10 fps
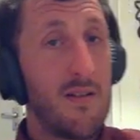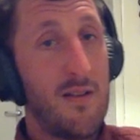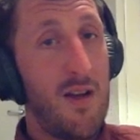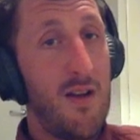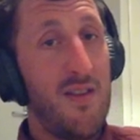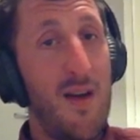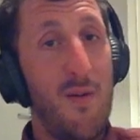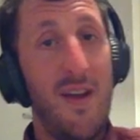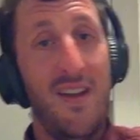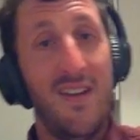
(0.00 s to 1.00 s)
No, that
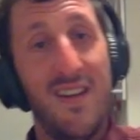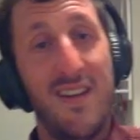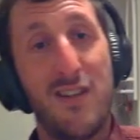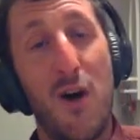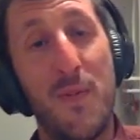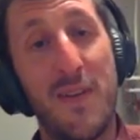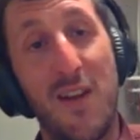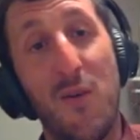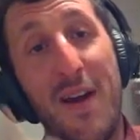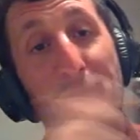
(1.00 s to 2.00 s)
way. It's the
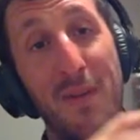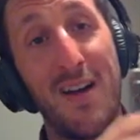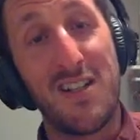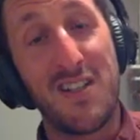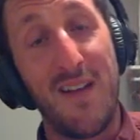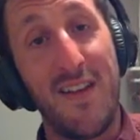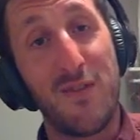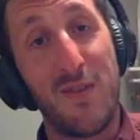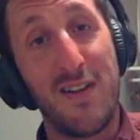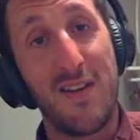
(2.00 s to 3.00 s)
opposite way from last time.
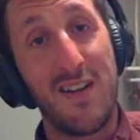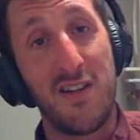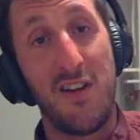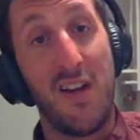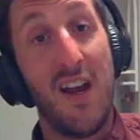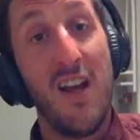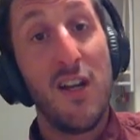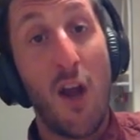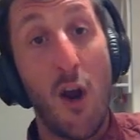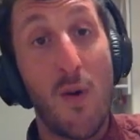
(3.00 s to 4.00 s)
That's why it's only 2 here.
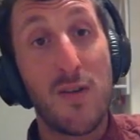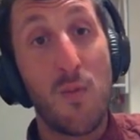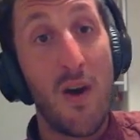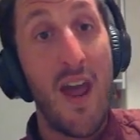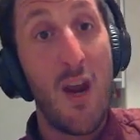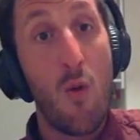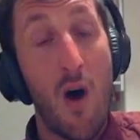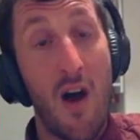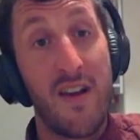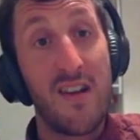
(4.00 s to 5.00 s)
So, question 1,
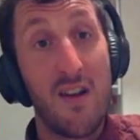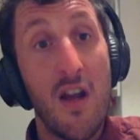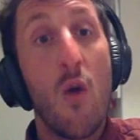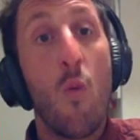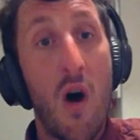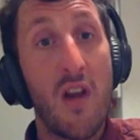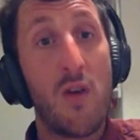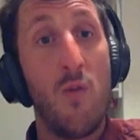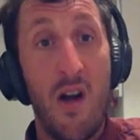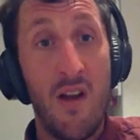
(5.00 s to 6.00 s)
A1.
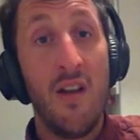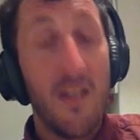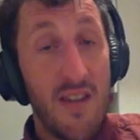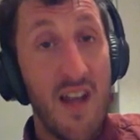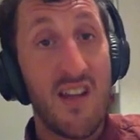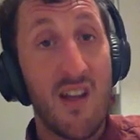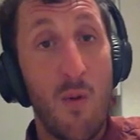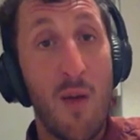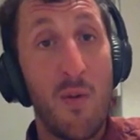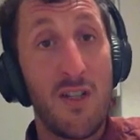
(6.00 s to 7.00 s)
1-on-1. That's the
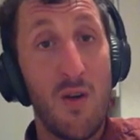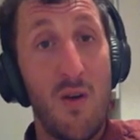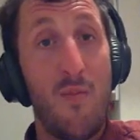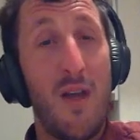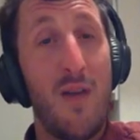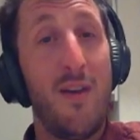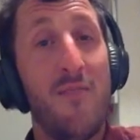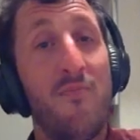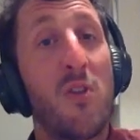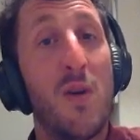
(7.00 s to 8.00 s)
way we do it, baby.
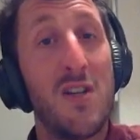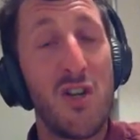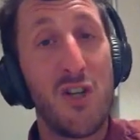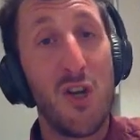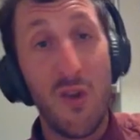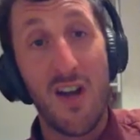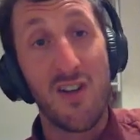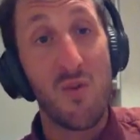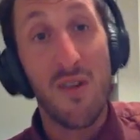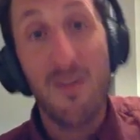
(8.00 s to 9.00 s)
Question 2, the
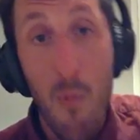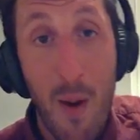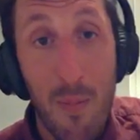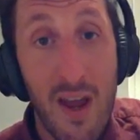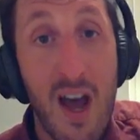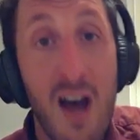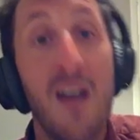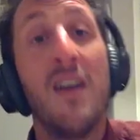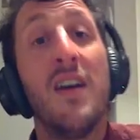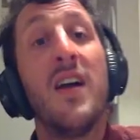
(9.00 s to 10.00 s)
answer was Republica.
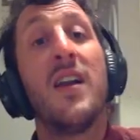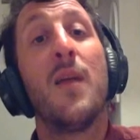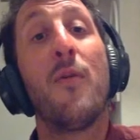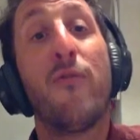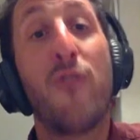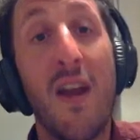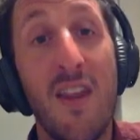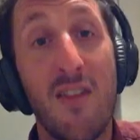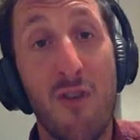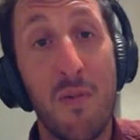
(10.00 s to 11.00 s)
Number 3,
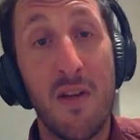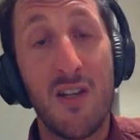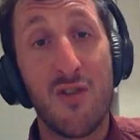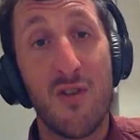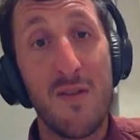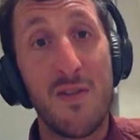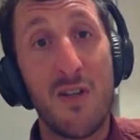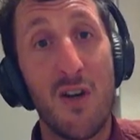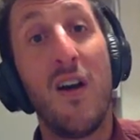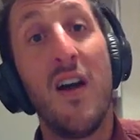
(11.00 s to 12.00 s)
the Robson Jerome
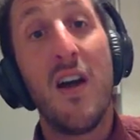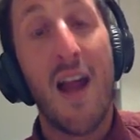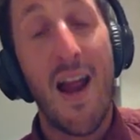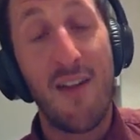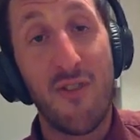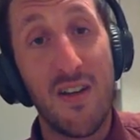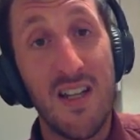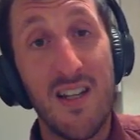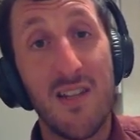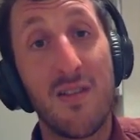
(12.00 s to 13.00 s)
song. And the 3
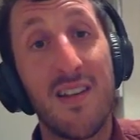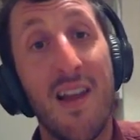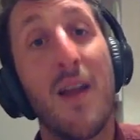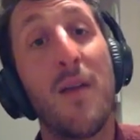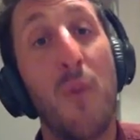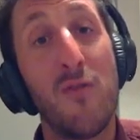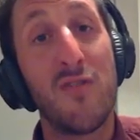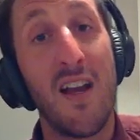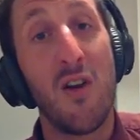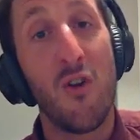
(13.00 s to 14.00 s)
tenors both
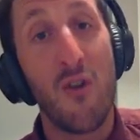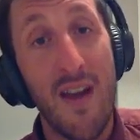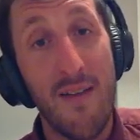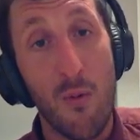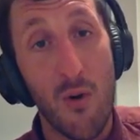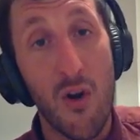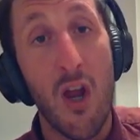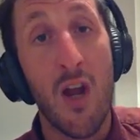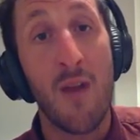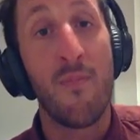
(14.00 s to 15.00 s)
sang You'll Never Walk
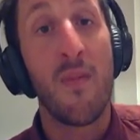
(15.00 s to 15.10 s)
Alone.